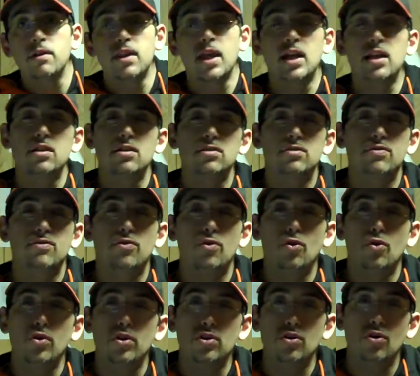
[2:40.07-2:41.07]
That is
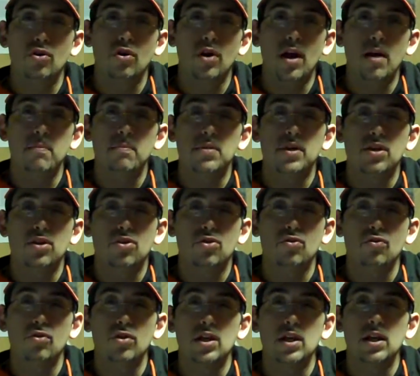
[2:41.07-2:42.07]
for your M P
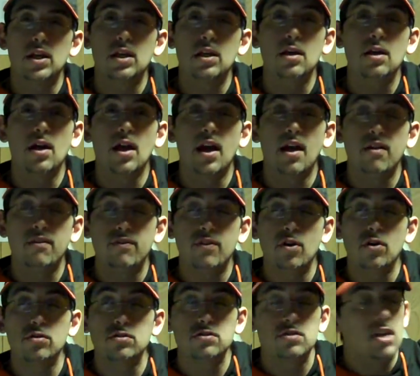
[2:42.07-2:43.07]
three
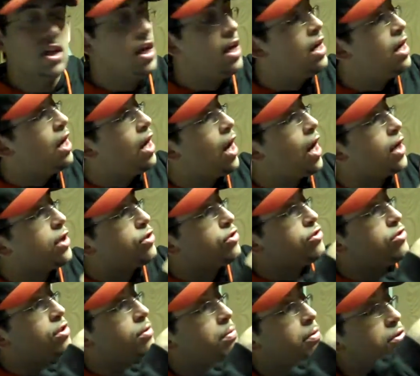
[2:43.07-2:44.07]
headphones. Uh, you
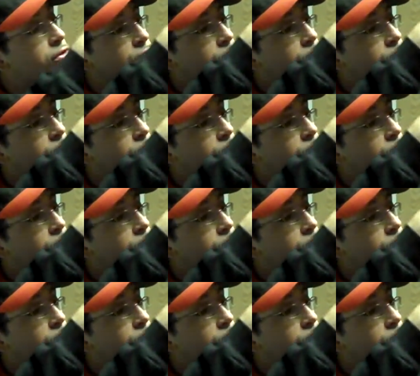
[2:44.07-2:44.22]
simply